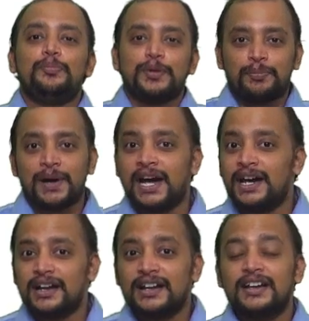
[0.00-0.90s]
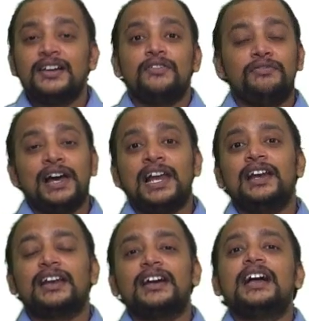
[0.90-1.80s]
prepare well
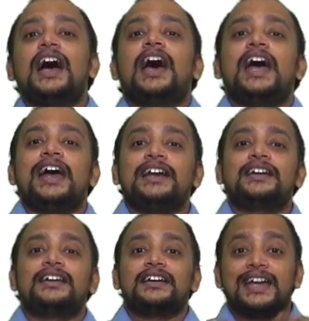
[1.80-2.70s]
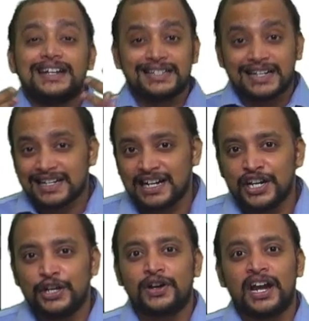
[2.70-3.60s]
and get settled
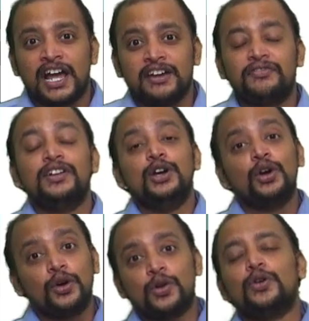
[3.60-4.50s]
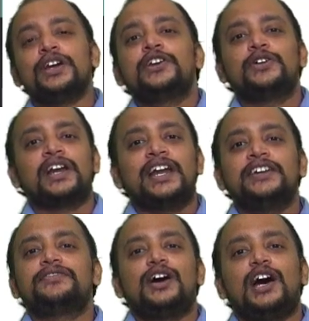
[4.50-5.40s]
in your life, grow in your
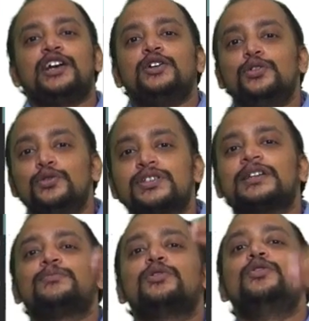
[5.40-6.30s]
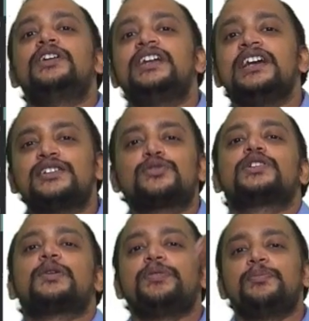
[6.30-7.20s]
life and do some good deeds to
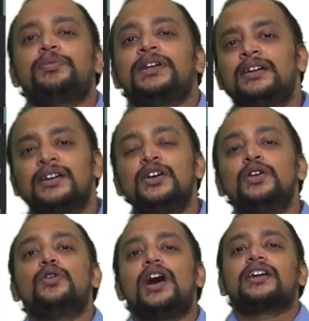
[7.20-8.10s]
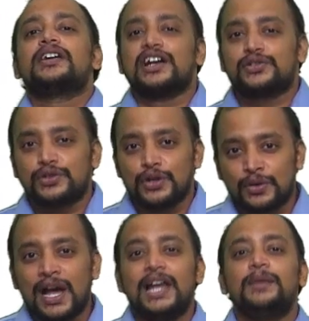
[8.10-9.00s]
the people who are next to
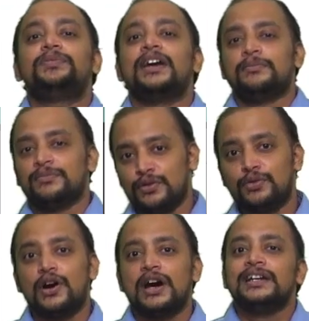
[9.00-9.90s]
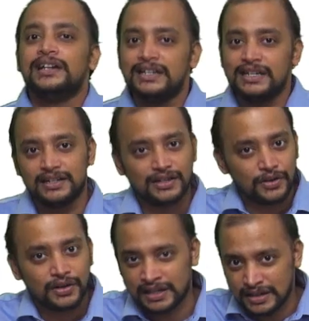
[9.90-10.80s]
you. Help them who are in need.
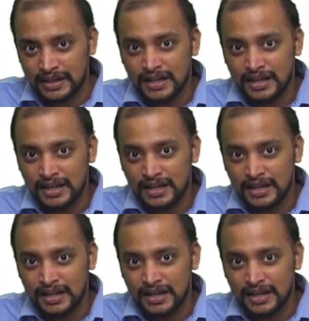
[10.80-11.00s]
Okay.